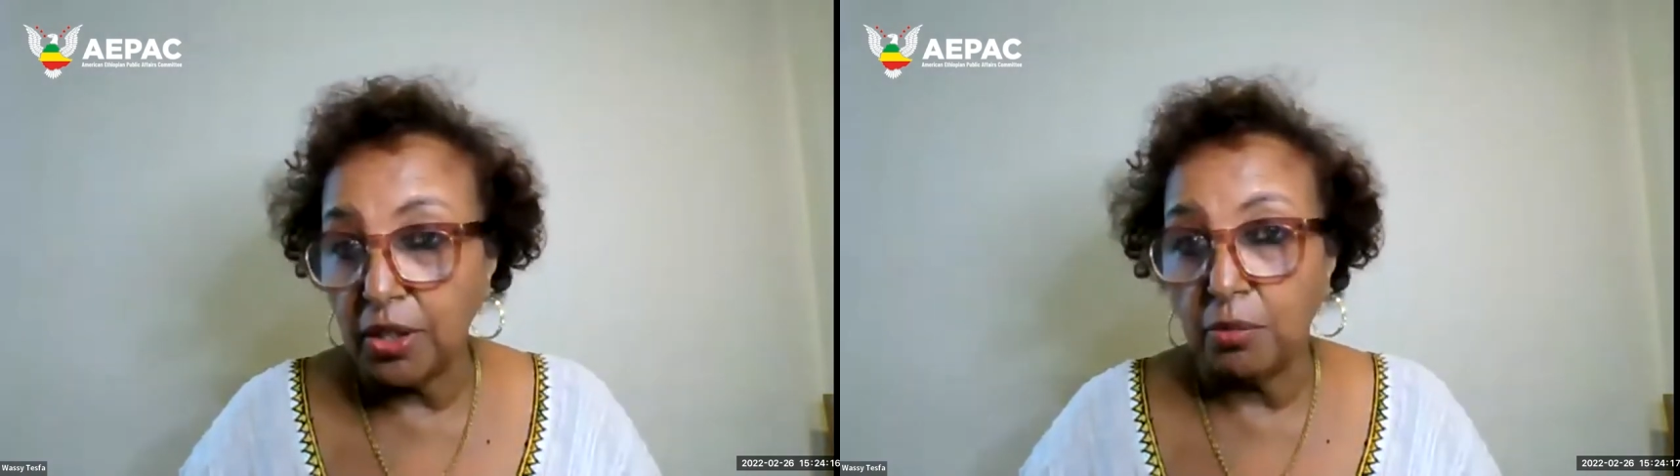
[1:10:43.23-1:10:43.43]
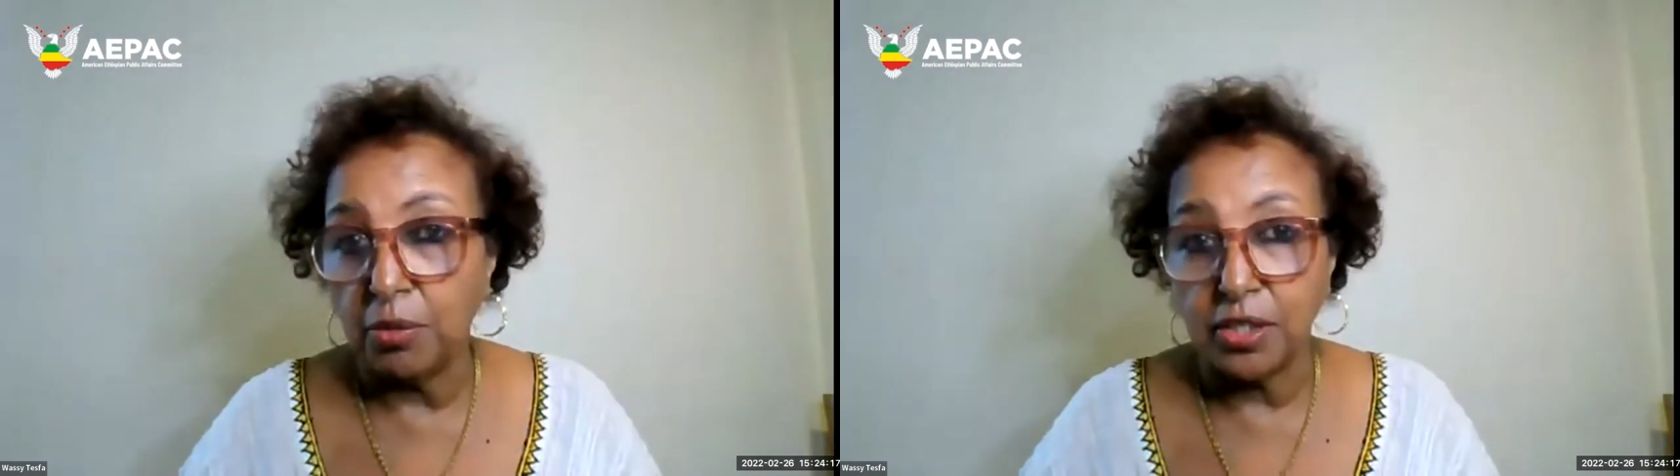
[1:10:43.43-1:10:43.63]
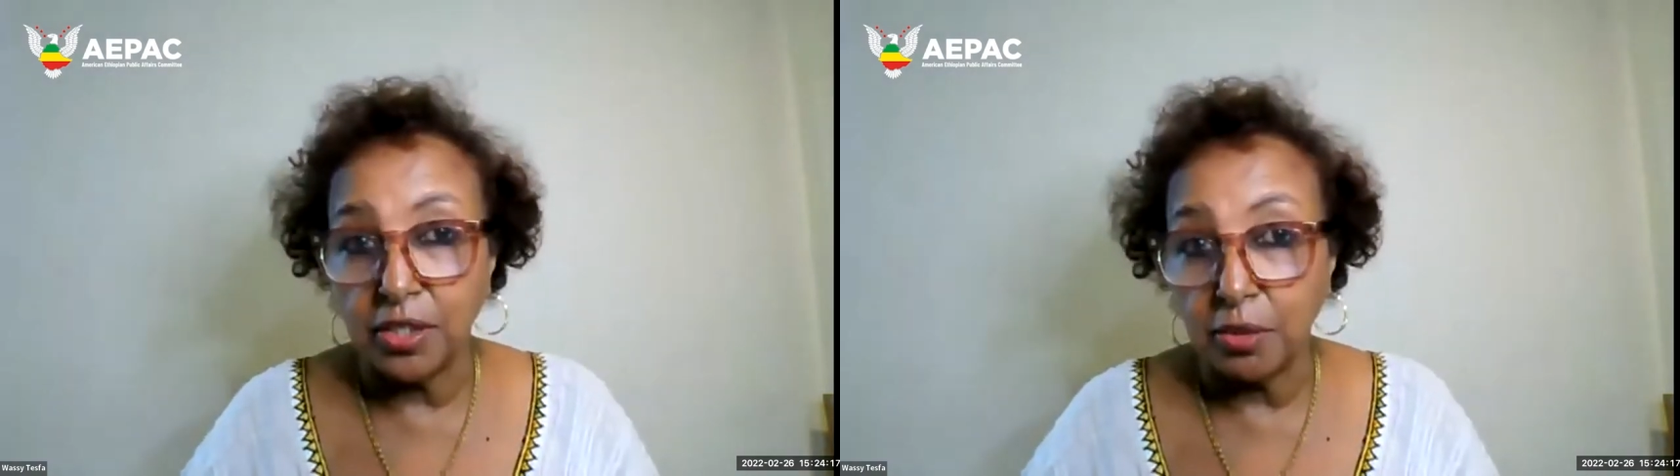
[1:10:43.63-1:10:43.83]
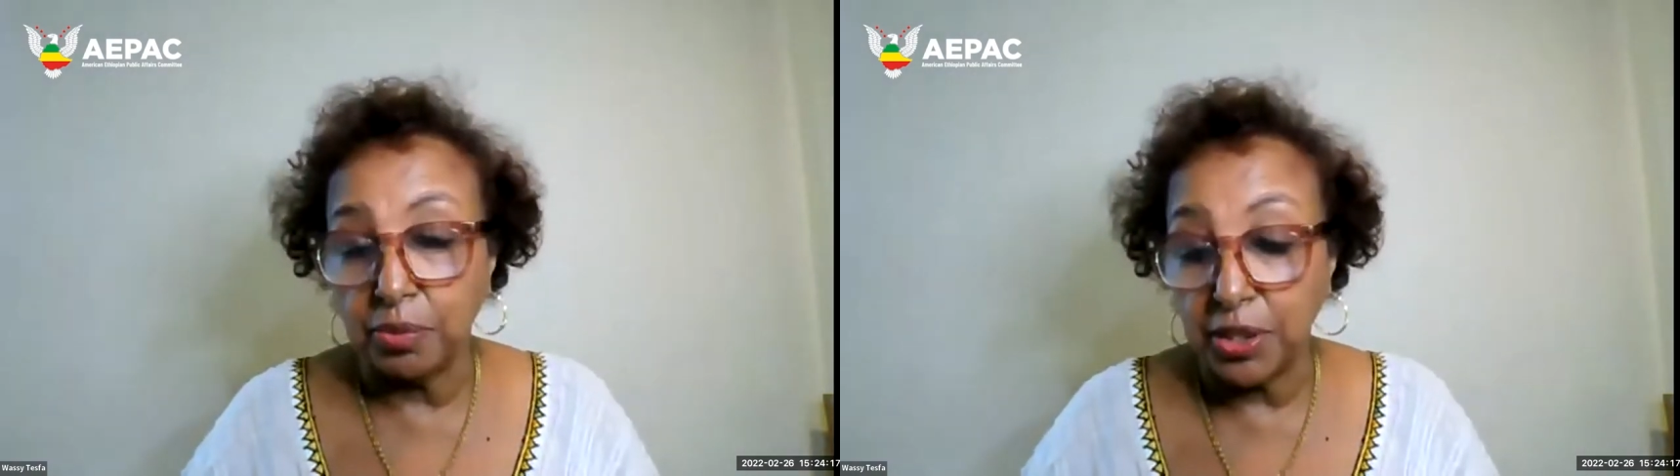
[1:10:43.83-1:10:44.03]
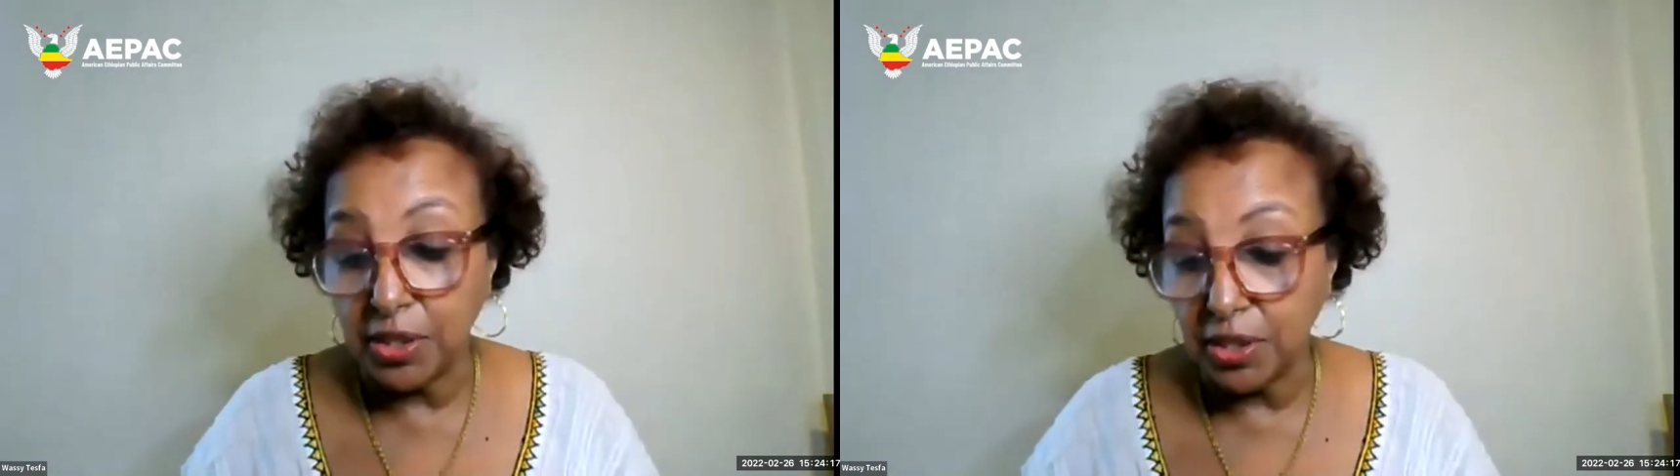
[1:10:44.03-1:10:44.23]
the
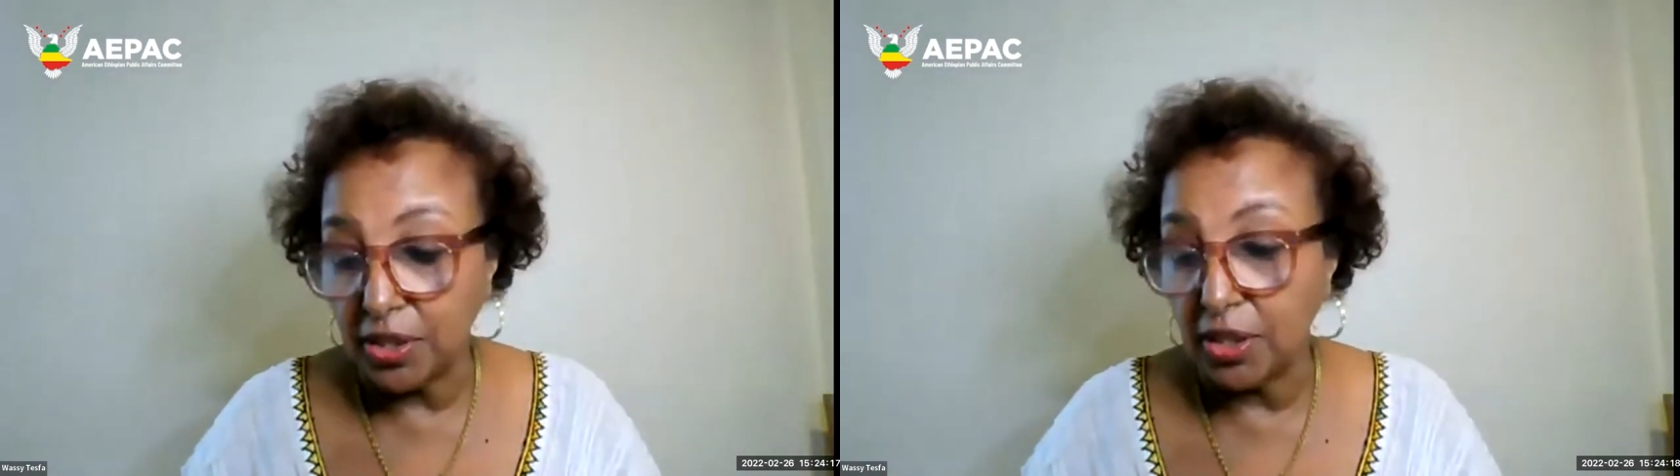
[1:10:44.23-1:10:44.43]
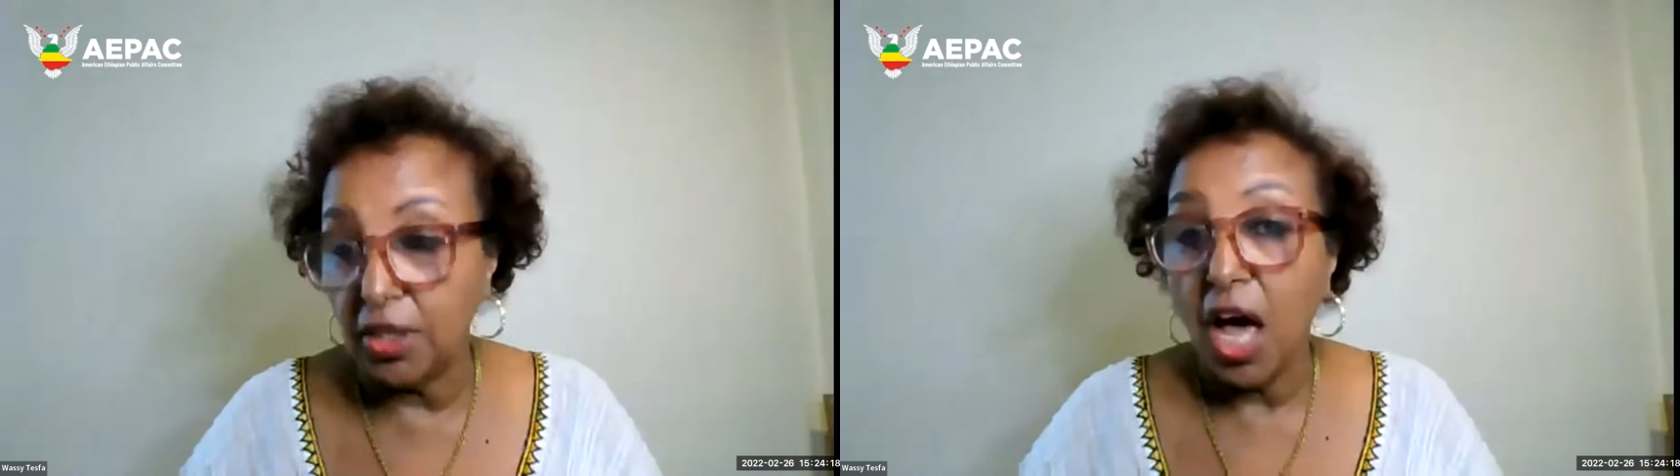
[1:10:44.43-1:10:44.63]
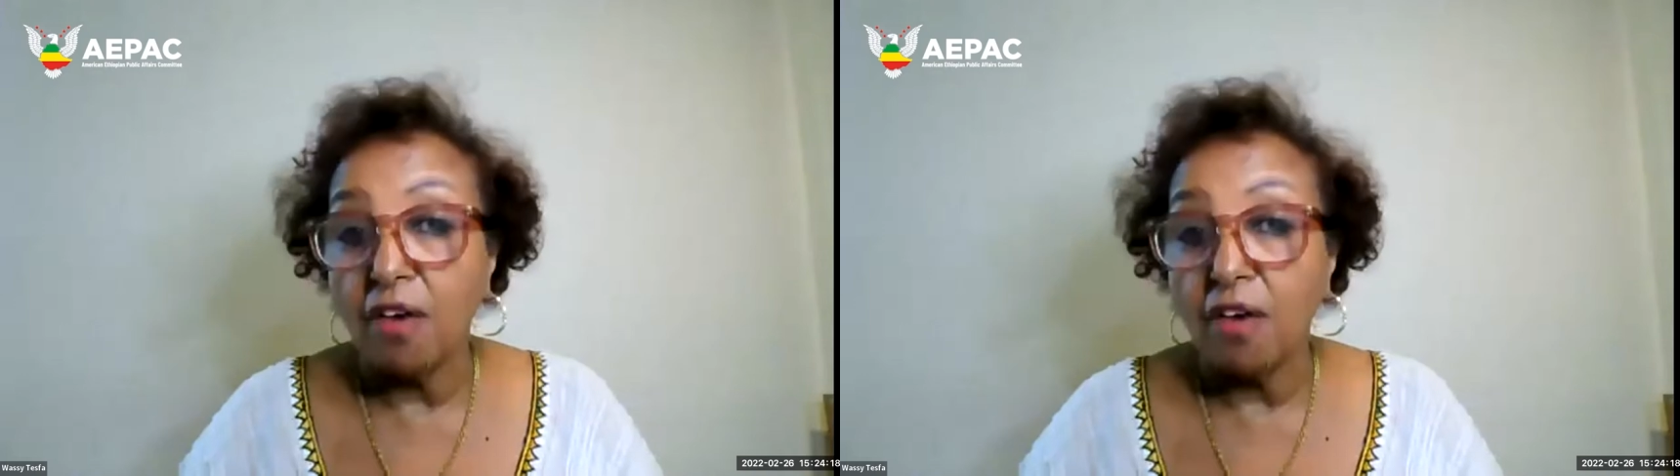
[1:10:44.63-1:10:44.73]
multiplicity